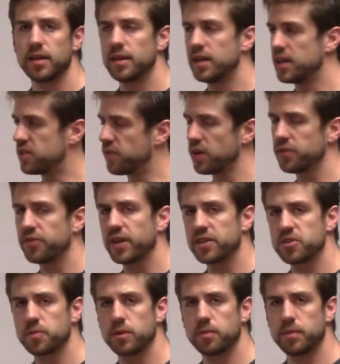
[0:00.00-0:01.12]
It's very
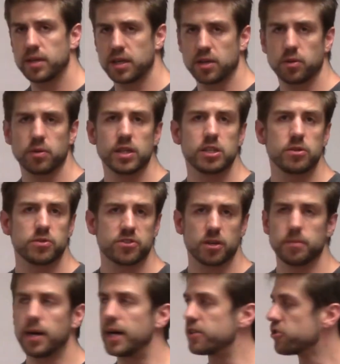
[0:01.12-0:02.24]
flexible, but it can only do so
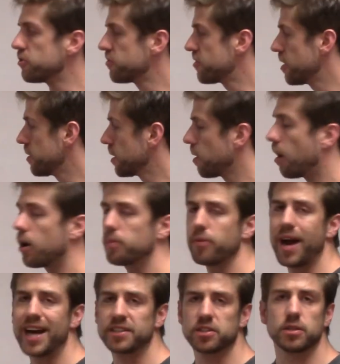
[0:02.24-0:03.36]
much. So there are
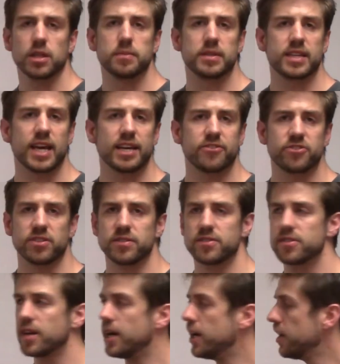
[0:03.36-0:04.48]
practical
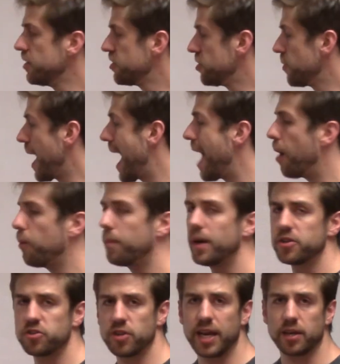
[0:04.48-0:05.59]
limitations to how
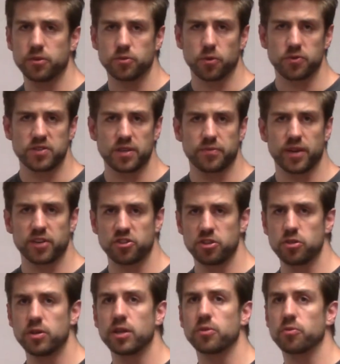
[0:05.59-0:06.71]
much ankle dorsiflexion
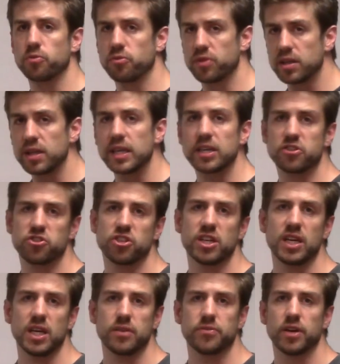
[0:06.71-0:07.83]
you can really
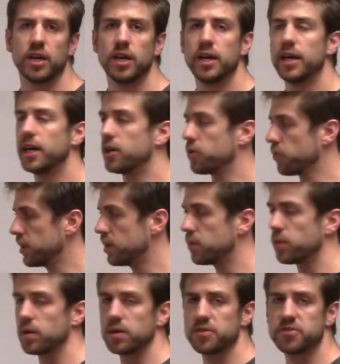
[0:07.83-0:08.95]
achieve in a
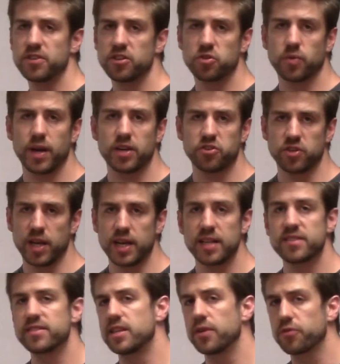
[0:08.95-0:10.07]
real-world situation. And
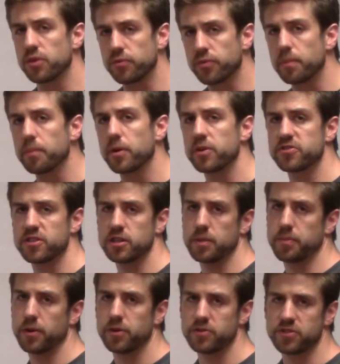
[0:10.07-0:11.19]
it's different from person to
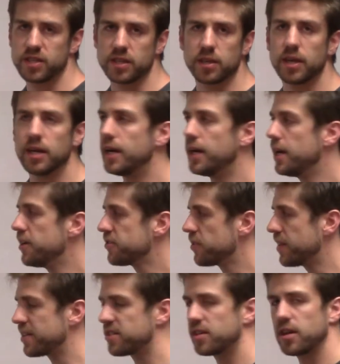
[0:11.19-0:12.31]
person. So
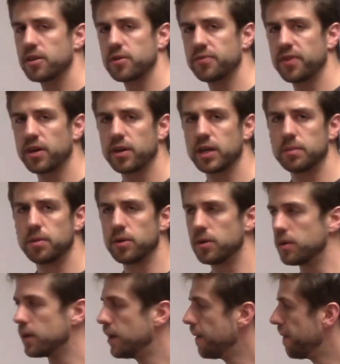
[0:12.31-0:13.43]
that's another
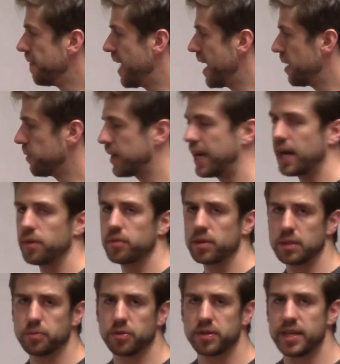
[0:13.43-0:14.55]
variable that we can't really
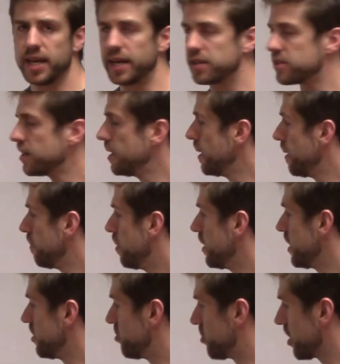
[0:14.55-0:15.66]
predict. But
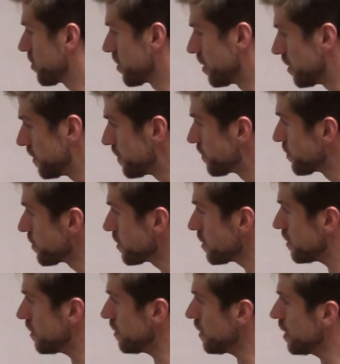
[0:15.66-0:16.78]
in general,
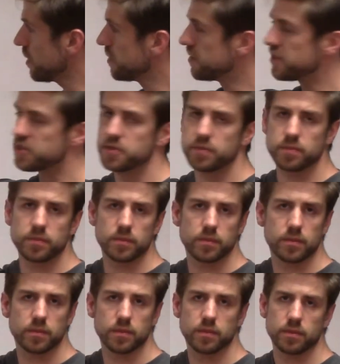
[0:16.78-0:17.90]
this
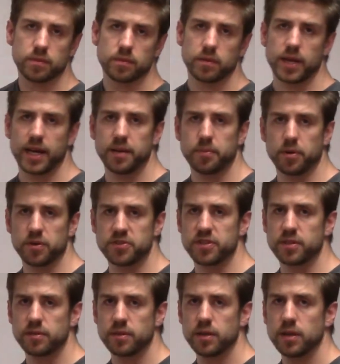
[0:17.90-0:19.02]
kind of
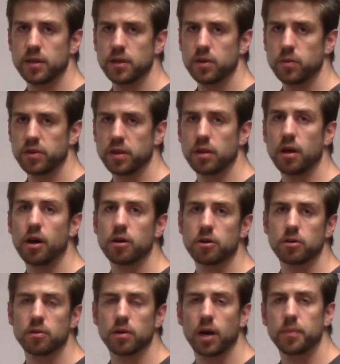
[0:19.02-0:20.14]
person with a
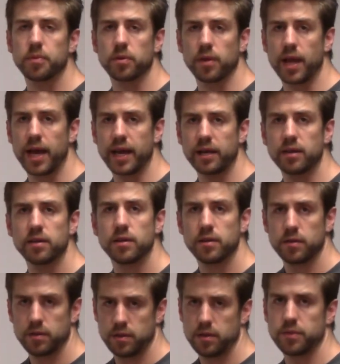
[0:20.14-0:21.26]
longer upper leg
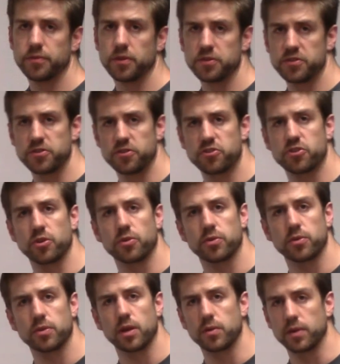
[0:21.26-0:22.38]
versus a
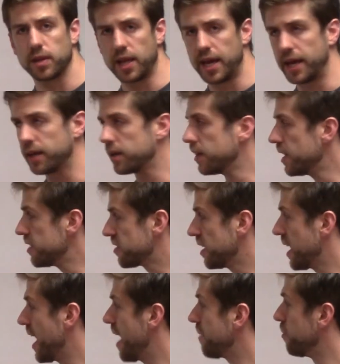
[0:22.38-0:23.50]
shorter lower leg is going
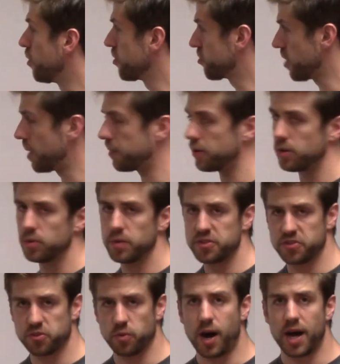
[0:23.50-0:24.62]
to have more trouble with
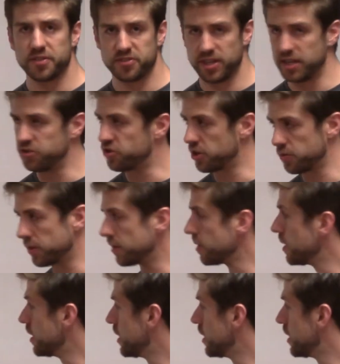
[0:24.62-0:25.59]
squats in general